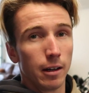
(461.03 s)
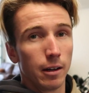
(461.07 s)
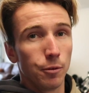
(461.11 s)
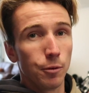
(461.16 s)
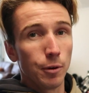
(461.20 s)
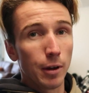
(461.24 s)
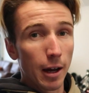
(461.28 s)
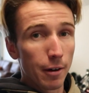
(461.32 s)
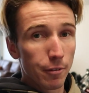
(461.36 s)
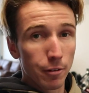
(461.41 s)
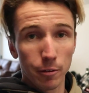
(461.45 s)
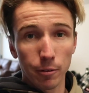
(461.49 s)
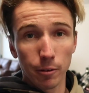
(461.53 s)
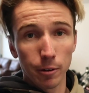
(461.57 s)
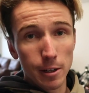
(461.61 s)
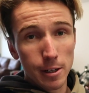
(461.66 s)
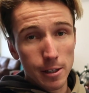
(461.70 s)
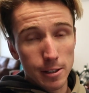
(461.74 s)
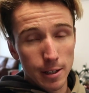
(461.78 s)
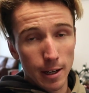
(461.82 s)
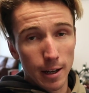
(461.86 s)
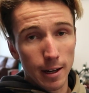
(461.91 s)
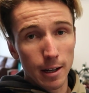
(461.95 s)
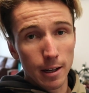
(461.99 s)
we haven't
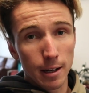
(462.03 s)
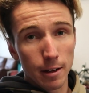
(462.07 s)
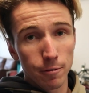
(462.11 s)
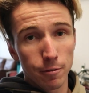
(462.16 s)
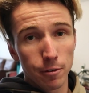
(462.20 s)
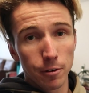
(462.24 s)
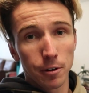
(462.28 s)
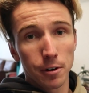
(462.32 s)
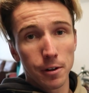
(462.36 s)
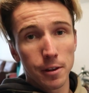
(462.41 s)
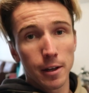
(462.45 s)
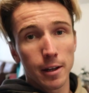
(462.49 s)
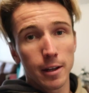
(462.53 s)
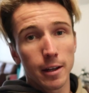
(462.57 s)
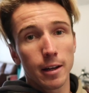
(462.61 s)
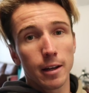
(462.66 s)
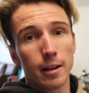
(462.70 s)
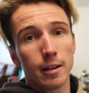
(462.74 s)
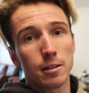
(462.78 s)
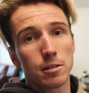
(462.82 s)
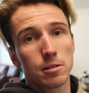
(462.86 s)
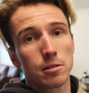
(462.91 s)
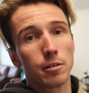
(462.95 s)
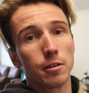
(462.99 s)
released any info on that
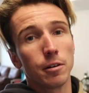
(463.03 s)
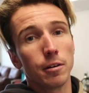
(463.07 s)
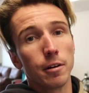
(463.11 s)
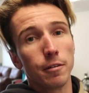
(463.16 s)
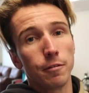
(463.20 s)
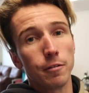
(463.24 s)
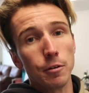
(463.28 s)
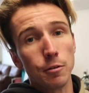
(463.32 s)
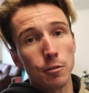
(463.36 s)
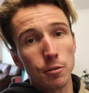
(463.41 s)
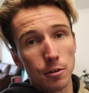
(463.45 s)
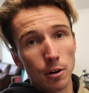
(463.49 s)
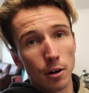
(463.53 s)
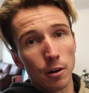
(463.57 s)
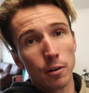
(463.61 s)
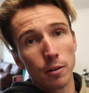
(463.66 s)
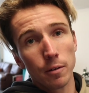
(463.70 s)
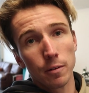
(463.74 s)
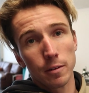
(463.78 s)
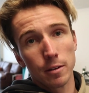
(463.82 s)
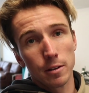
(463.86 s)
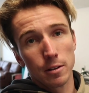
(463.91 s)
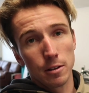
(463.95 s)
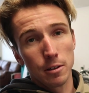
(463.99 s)
yet, so if you
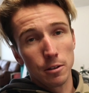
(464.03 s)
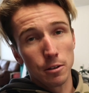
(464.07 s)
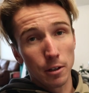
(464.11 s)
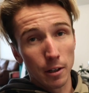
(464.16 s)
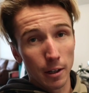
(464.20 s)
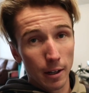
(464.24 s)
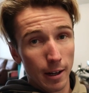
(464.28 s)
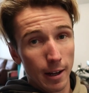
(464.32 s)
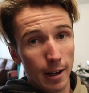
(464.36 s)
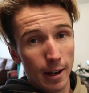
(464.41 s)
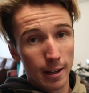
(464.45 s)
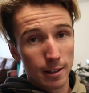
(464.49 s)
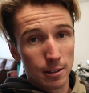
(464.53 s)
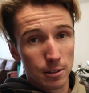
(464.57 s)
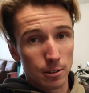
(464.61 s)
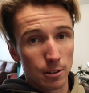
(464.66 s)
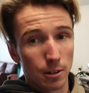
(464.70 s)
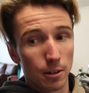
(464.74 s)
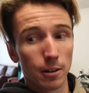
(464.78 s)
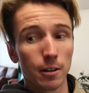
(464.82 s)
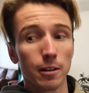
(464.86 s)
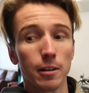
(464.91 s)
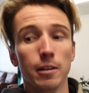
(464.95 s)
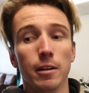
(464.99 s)
don't, that you can get a head
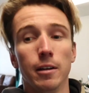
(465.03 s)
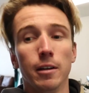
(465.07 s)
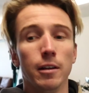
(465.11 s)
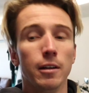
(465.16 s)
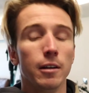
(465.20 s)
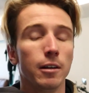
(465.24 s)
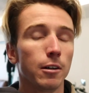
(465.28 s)
start.